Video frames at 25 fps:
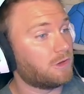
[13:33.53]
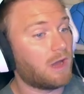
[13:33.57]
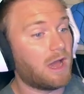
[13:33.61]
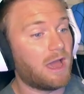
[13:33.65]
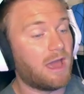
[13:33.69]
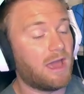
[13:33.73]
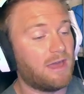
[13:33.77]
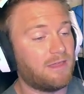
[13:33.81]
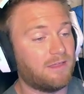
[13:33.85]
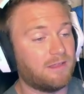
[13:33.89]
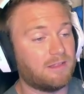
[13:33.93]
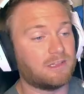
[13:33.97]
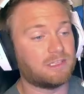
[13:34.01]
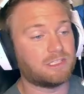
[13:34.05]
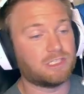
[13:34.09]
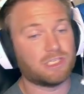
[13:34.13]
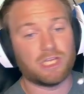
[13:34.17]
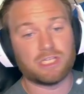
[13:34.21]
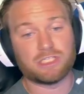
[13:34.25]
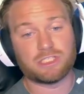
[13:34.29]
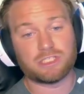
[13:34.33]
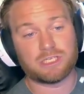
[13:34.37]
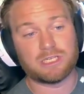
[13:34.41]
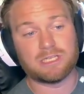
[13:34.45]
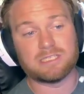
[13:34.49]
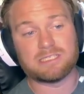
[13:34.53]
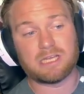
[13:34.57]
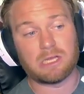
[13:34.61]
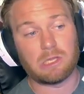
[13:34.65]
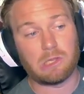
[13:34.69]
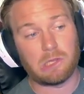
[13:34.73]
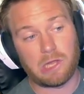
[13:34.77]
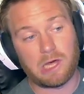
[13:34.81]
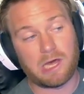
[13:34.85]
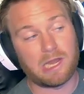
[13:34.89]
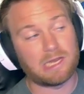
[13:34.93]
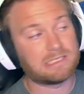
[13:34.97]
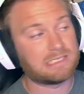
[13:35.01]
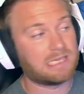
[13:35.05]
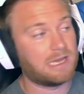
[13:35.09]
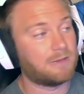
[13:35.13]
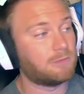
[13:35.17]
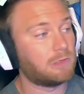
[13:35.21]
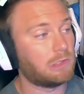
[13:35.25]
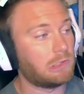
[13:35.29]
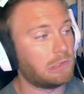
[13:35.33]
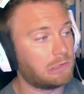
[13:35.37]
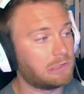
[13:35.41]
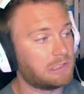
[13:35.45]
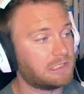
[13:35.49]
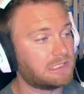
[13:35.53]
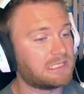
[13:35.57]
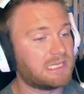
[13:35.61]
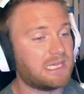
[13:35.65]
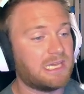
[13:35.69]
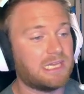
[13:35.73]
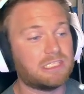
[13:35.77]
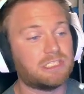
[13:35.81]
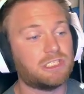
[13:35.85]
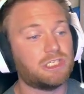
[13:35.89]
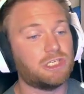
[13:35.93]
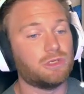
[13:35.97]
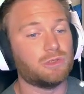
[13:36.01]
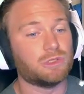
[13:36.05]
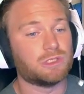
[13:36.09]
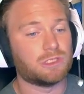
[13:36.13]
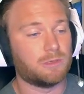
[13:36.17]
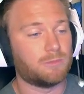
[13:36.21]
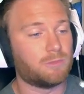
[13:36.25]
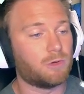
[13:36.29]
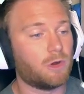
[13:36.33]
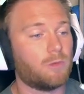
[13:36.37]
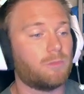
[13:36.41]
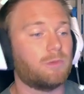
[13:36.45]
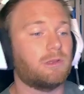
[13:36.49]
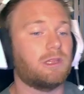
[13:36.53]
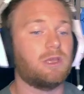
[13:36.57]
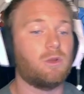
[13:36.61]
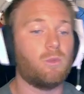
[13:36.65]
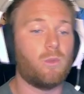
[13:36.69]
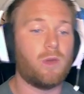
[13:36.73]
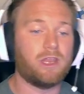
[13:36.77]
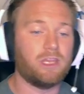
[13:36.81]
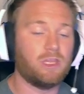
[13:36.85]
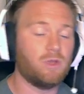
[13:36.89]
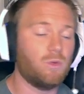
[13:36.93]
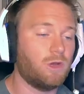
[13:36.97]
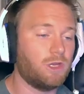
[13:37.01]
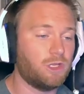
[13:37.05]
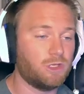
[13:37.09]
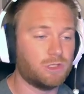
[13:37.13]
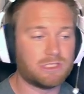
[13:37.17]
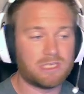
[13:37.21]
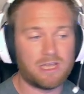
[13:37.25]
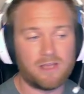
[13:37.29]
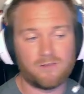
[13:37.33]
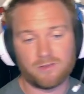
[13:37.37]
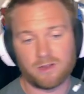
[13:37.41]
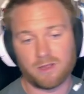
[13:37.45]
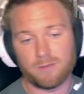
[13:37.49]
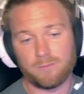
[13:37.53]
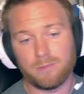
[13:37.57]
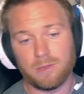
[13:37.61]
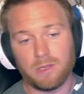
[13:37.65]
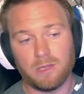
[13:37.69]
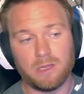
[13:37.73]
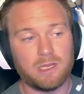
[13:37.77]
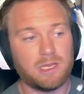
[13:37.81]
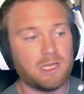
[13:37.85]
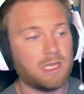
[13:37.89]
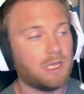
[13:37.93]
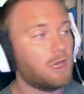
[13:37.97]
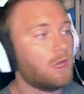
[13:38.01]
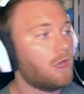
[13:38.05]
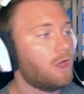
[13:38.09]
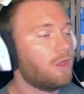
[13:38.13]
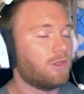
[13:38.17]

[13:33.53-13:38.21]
I think it's just going to take a lot of time to learn his kit, to use it appropriately, when you want to use every ability.